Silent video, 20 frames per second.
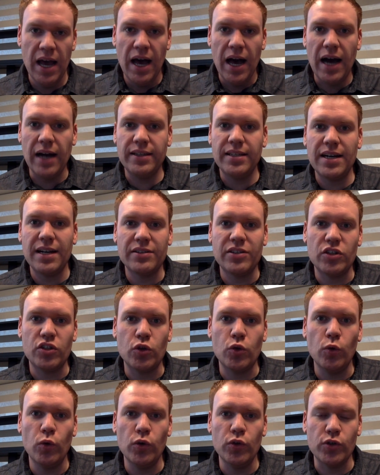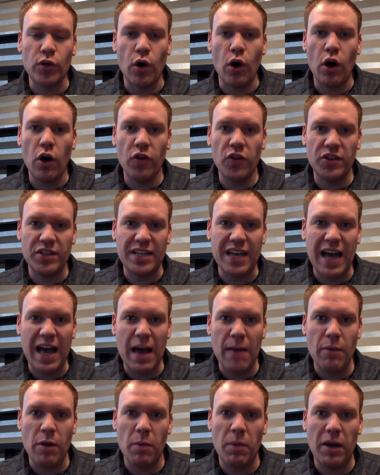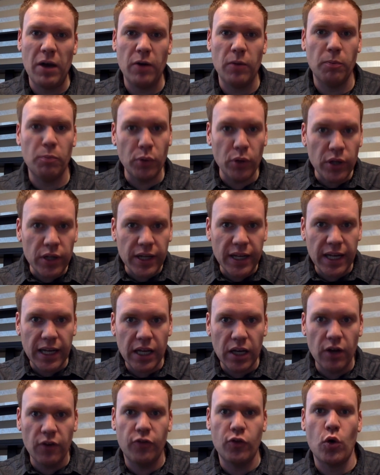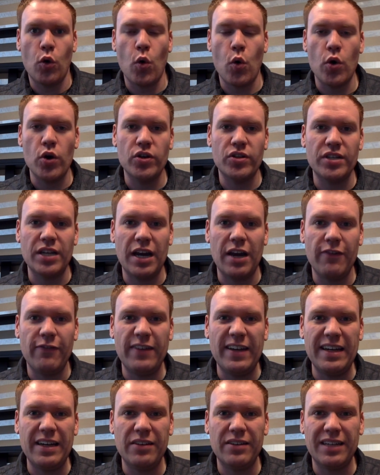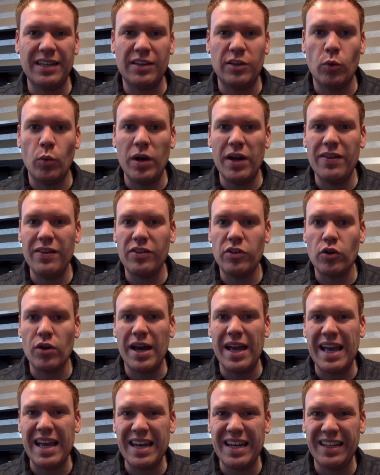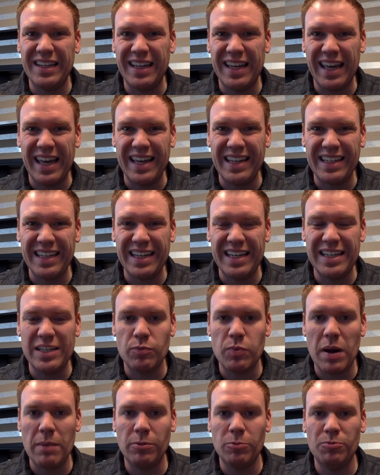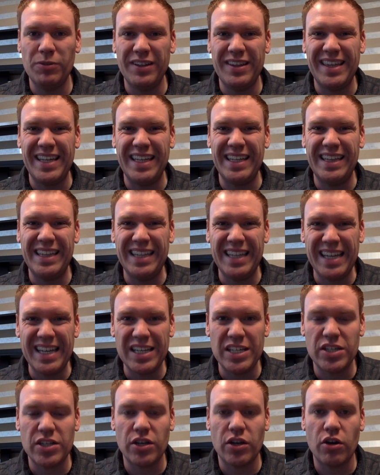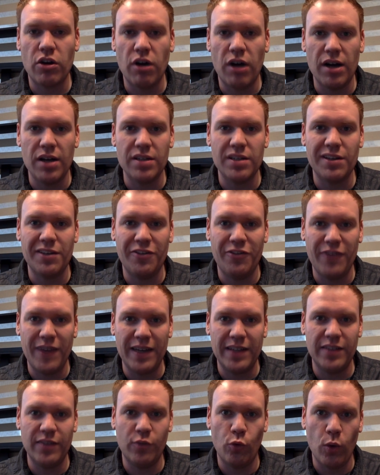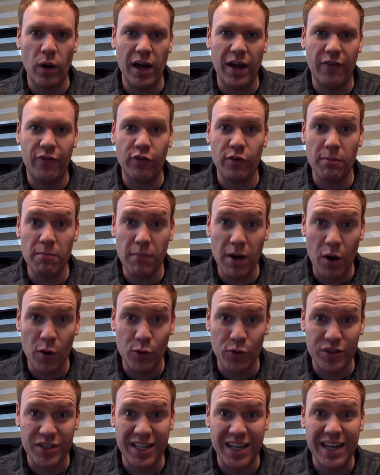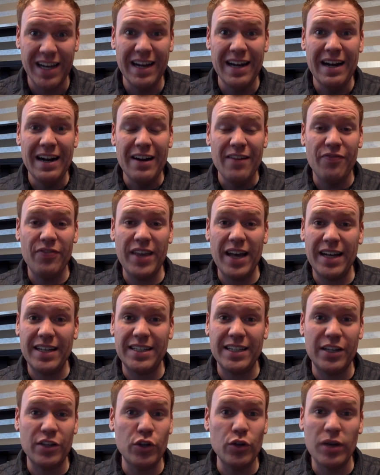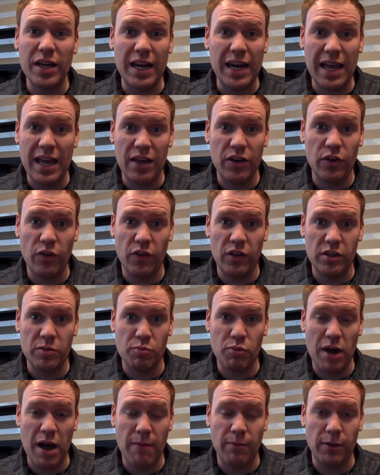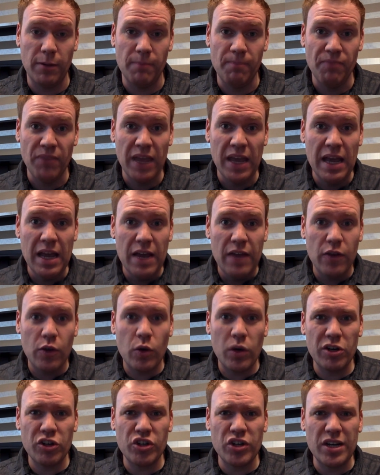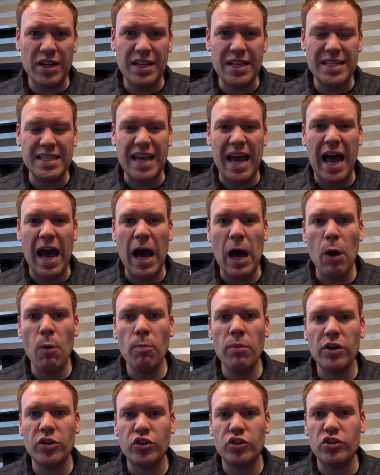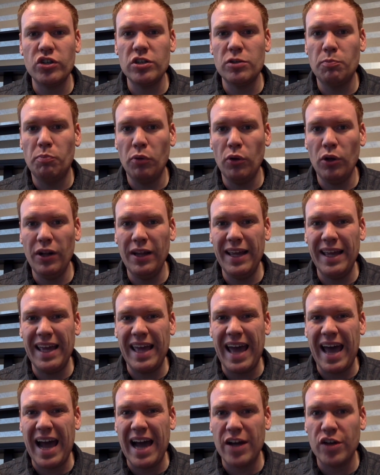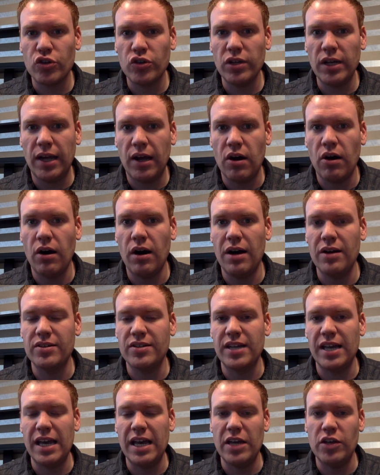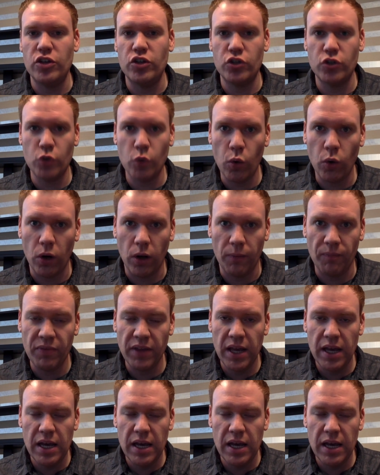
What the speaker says: I talk to schools all the time about bullying, of course, and I find out that the way that they're handling it is probably the least cost-effective way for most that you can handle this problem. The question is, how much does bullying actually cost a school?